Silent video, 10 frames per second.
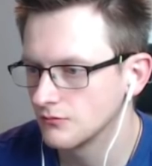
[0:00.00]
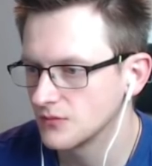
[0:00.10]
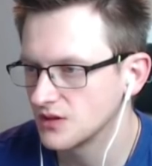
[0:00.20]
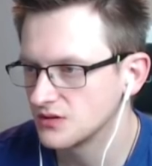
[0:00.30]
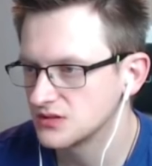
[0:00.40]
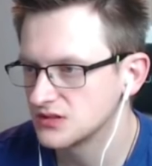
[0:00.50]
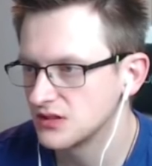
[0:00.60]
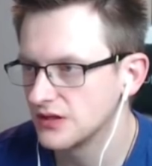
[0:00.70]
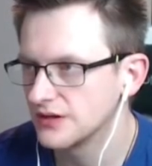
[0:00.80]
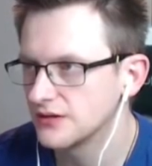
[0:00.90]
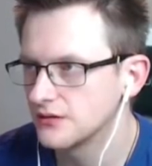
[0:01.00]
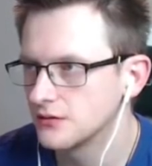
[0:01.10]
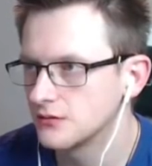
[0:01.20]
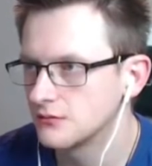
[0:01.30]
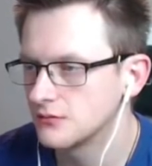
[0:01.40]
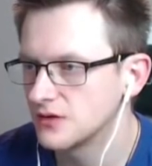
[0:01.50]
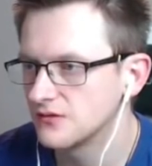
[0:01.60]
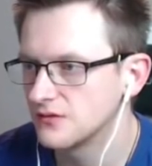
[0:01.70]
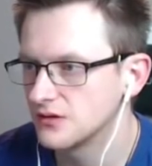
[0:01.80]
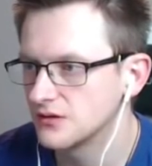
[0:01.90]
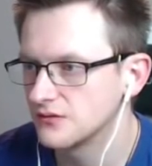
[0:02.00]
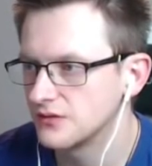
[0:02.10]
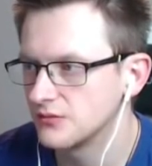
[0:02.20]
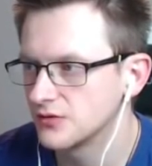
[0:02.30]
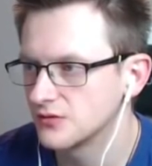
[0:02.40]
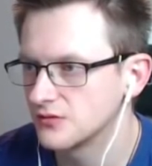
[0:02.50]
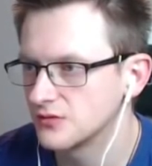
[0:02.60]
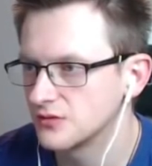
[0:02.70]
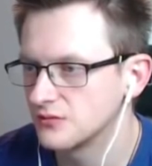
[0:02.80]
I still like the Flametongue Totem